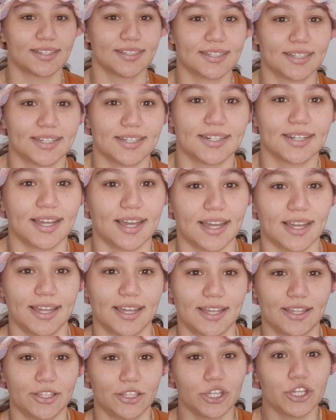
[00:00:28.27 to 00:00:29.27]
did
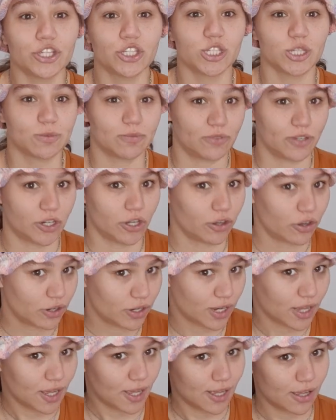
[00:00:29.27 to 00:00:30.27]
a YouTube video
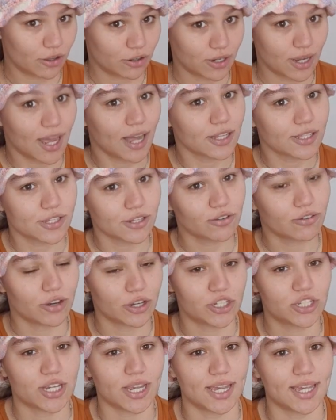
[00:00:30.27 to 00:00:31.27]
on how to
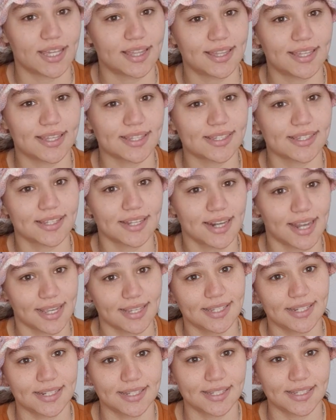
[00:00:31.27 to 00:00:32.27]
crochet this
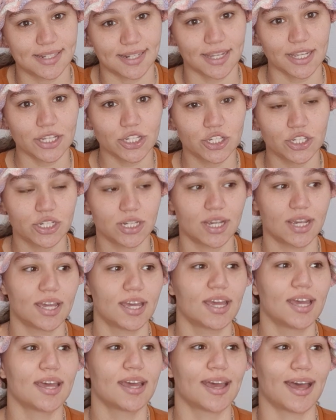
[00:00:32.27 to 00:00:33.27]
cluster stitch.
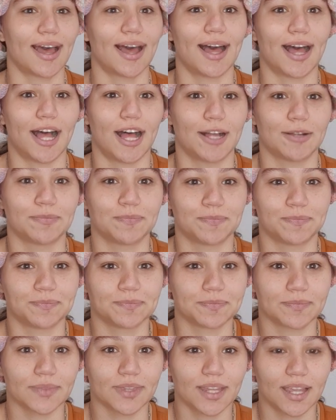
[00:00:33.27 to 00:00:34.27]

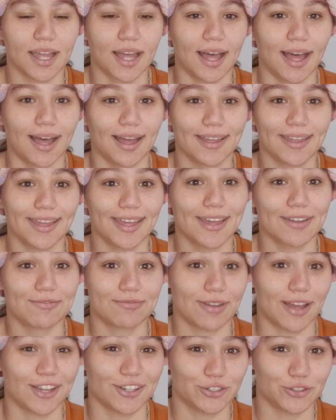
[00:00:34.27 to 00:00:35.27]

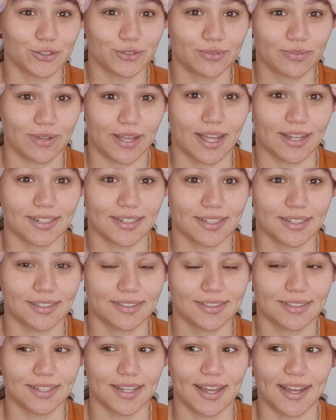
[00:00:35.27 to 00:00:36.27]
If I do find
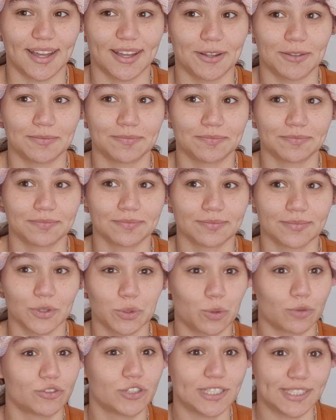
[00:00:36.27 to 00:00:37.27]
it,
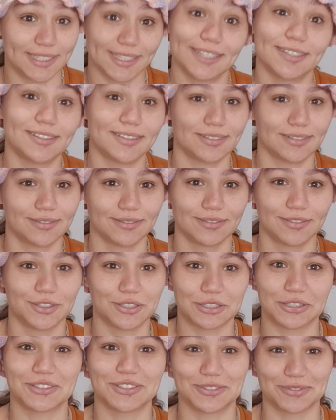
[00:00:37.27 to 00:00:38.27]
well, she did
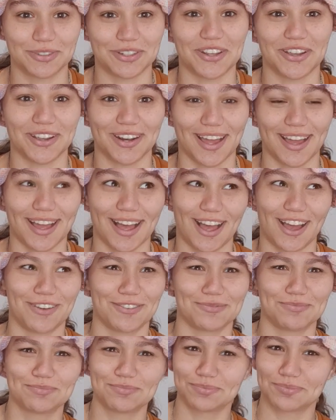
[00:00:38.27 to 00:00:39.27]
do the video, like
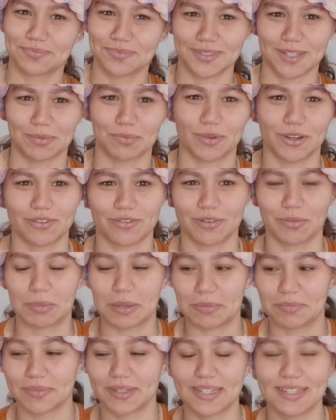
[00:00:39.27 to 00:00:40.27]
I somewhat
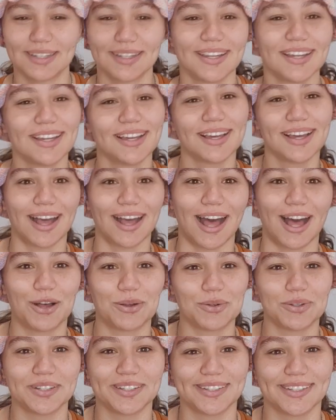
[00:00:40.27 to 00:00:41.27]
remember.
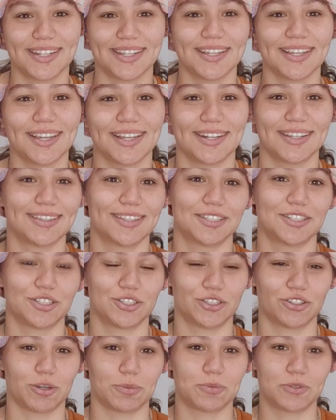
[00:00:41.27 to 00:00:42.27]
I will link it in the
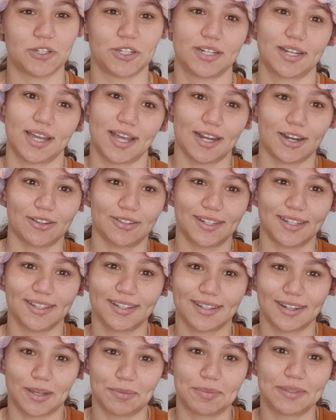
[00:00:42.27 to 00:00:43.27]
description and I'll
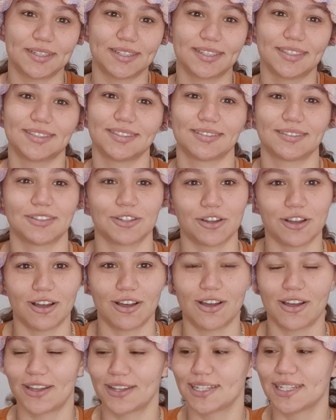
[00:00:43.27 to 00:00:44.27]
link it up here in the
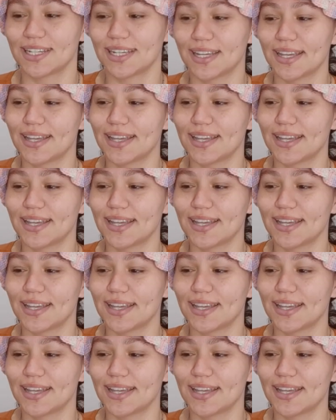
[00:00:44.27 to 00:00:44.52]
card.